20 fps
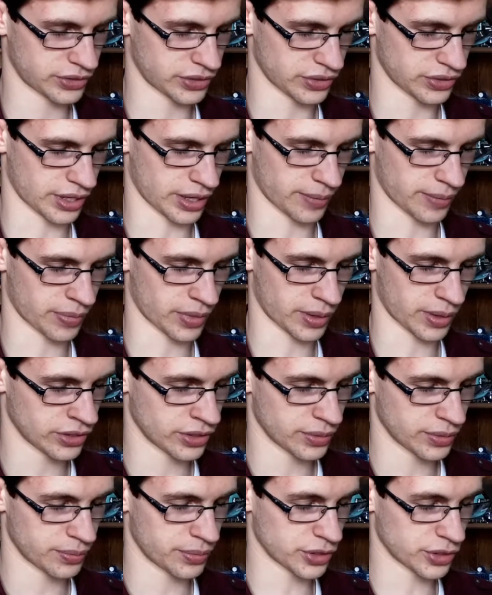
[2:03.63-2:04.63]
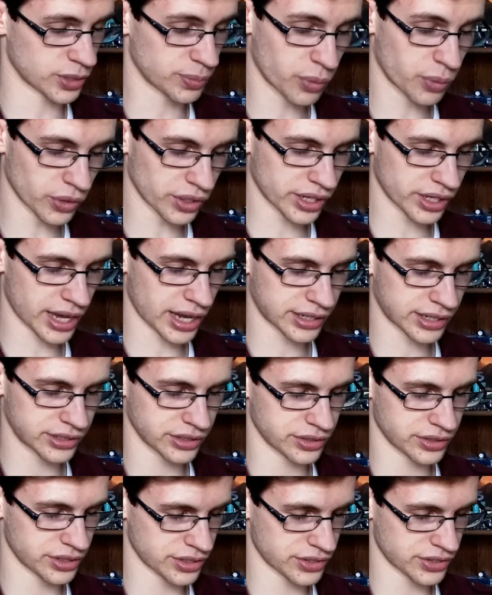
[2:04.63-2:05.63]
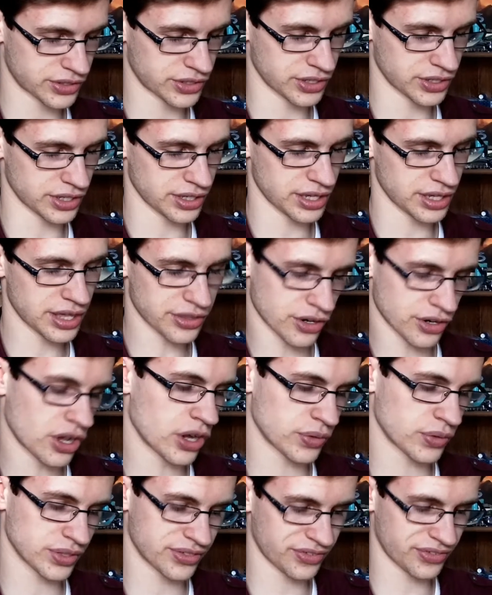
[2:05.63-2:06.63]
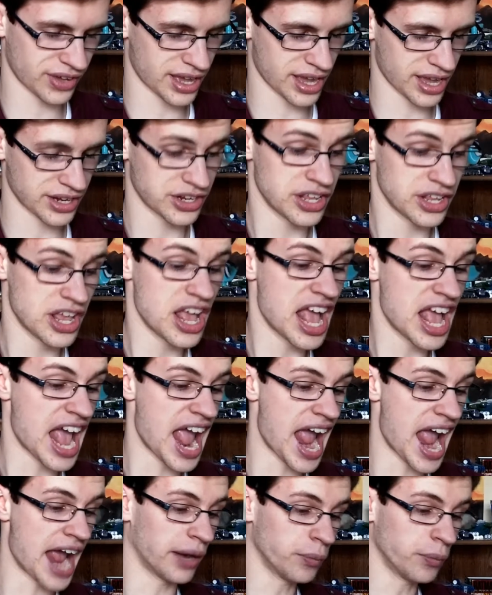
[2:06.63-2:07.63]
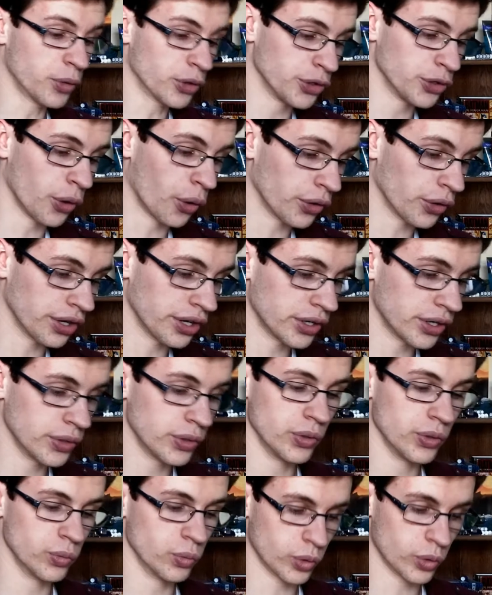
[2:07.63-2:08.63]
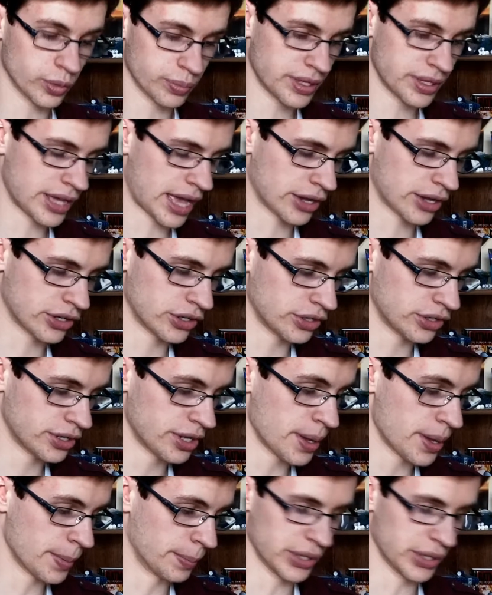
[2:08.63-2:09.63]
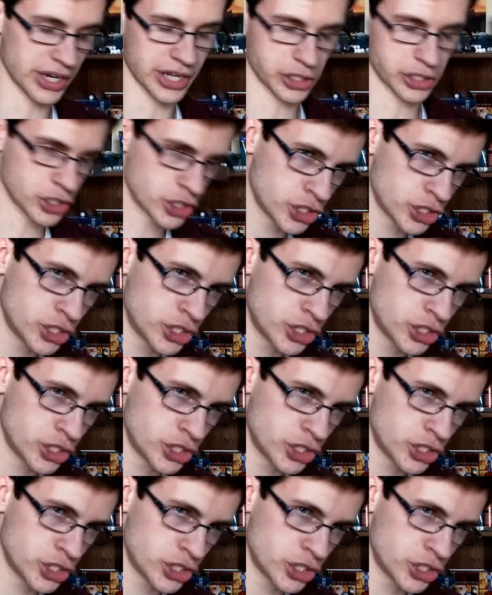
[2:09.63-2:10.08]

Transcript: So yeah. But supporting actor, didn't see. Ethan Hawke was fine. Edward Norton would be good, but it